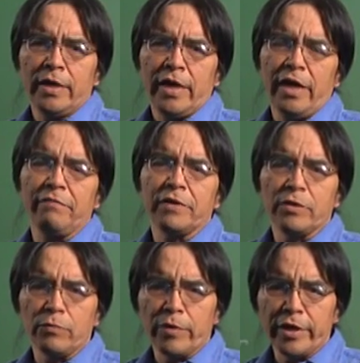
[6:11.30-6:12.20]
having the
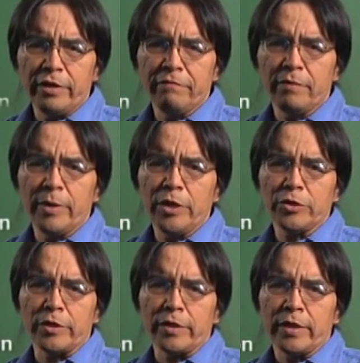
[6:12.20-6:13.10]
right
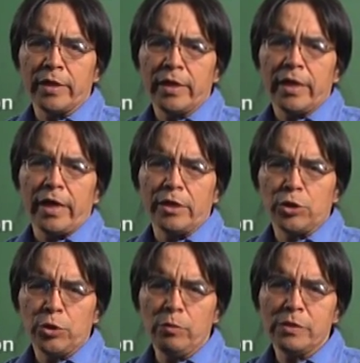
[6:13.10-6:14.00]
information, and
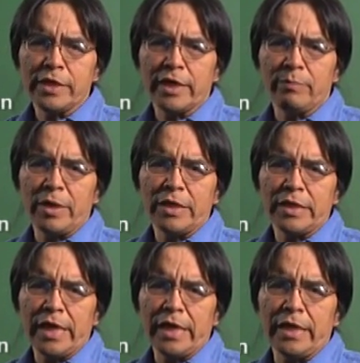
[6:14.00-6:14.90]
choosing and
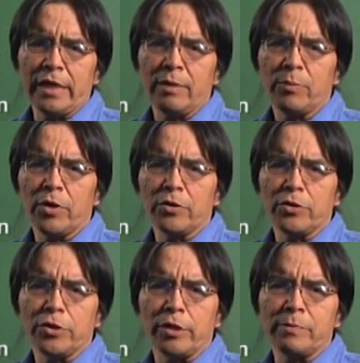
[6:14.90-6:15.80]
maintaining
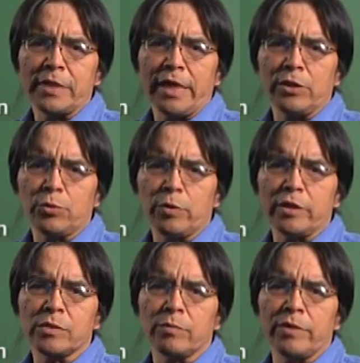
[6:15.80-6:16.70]
partnerships and
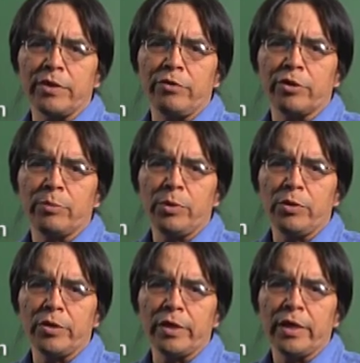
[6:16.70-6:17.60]
trust within your
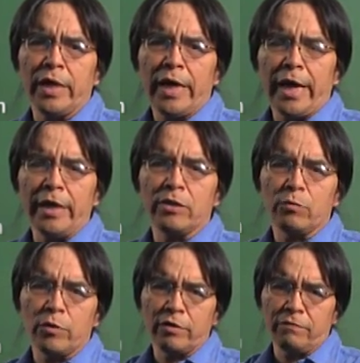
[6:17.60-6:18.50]
community and the
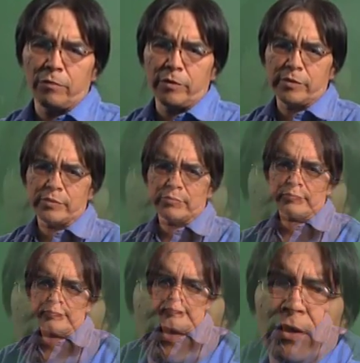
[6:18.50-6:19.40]
workforce.
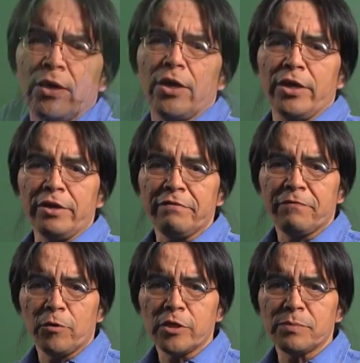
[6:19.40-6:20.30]
An
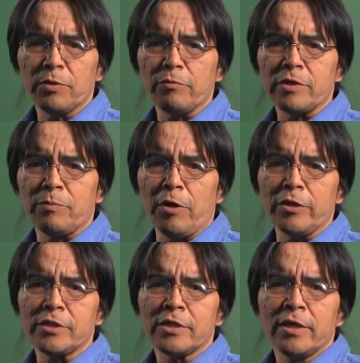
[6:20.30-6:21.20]
enforcement
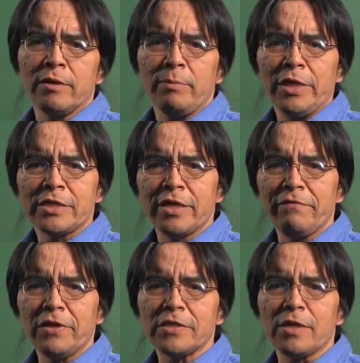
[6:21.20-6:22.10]
response means
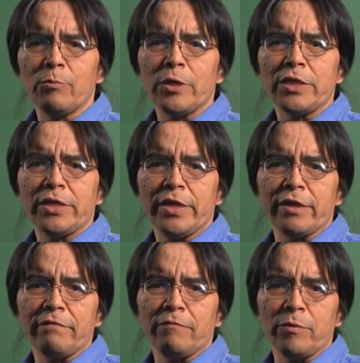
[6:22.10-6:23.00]
giving someone a
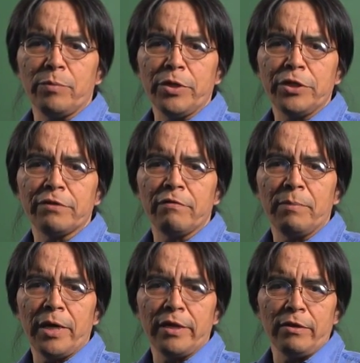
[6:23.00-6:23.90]
ticket for breach of a
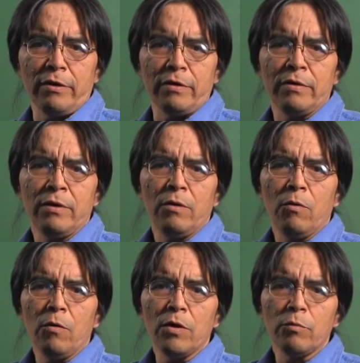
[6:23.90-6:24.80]
bylaw
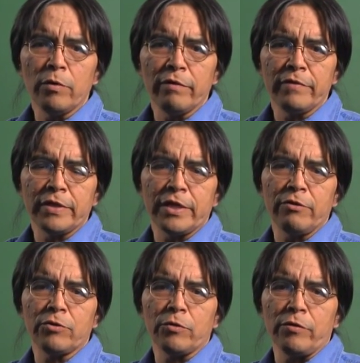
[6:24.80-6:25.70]
or one of the
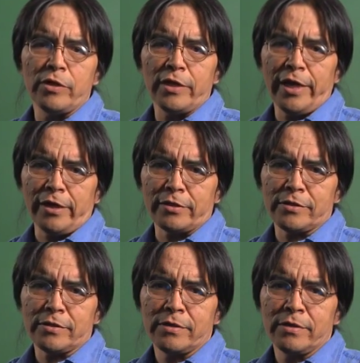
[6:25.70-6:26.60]
territorial acts.